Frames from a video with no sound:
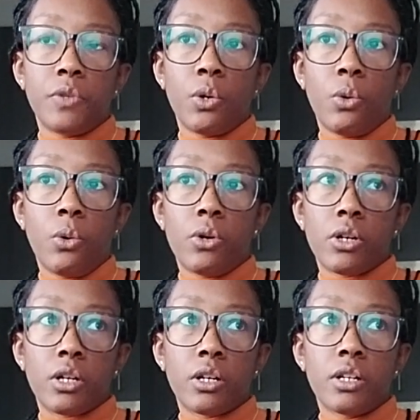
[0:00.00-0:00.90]

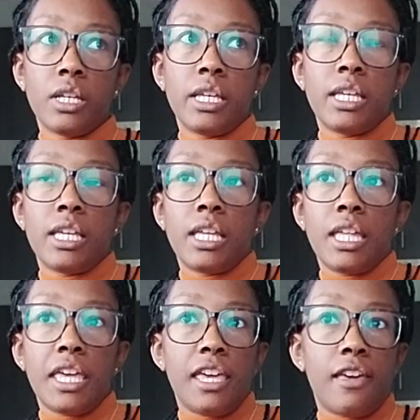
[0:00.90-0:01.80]
Or
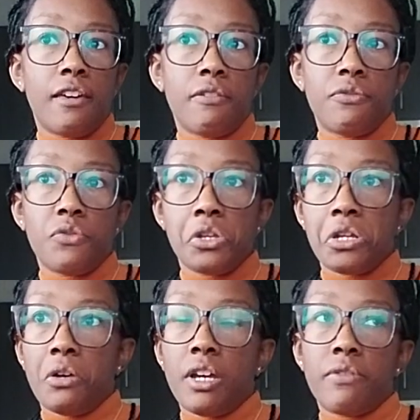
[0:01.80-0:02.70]
if, you
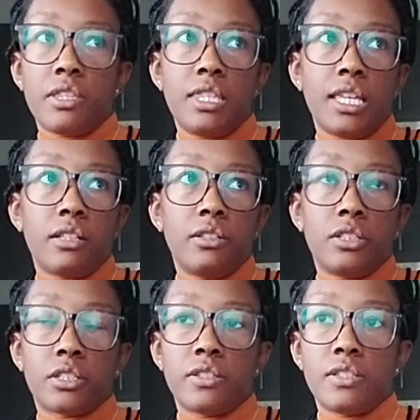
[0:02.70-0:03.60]
know, everything
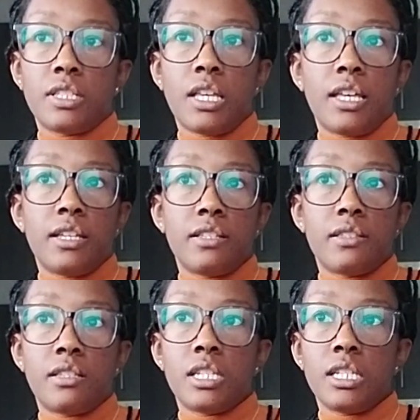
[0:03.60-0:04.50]
looks
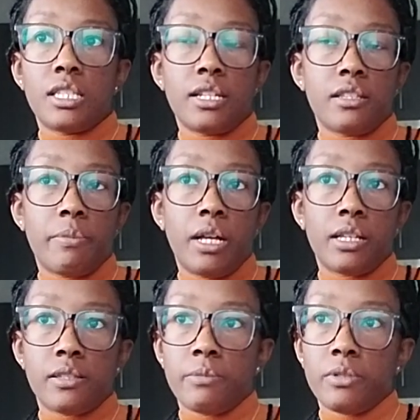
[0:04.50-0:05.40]
as decent as
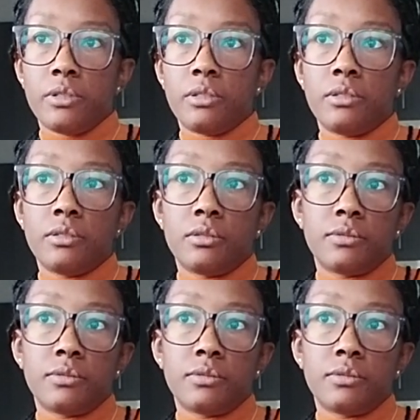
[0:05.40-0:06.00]
possible